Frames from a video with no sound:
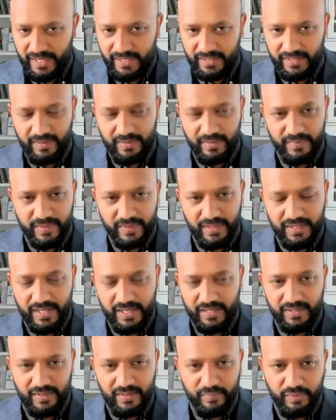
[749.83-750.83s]
get them in,
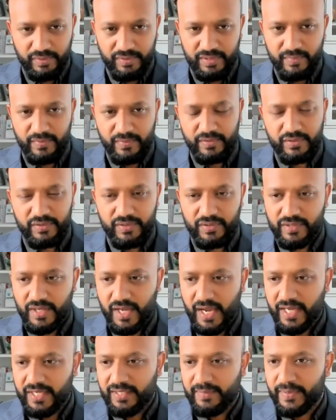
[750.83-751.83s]
and then put them onto those
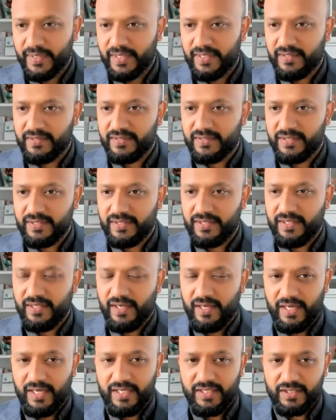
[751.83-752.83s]
high dependency
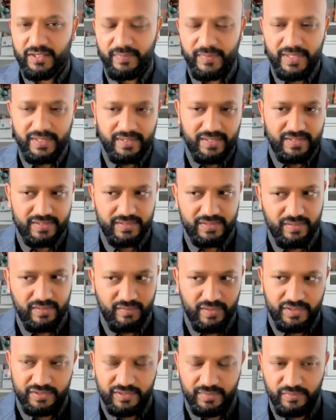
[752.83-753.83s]
incubators, and they
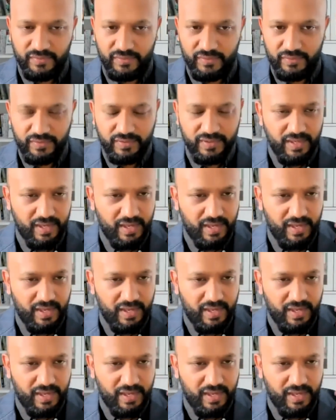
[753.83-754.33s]
rush them through.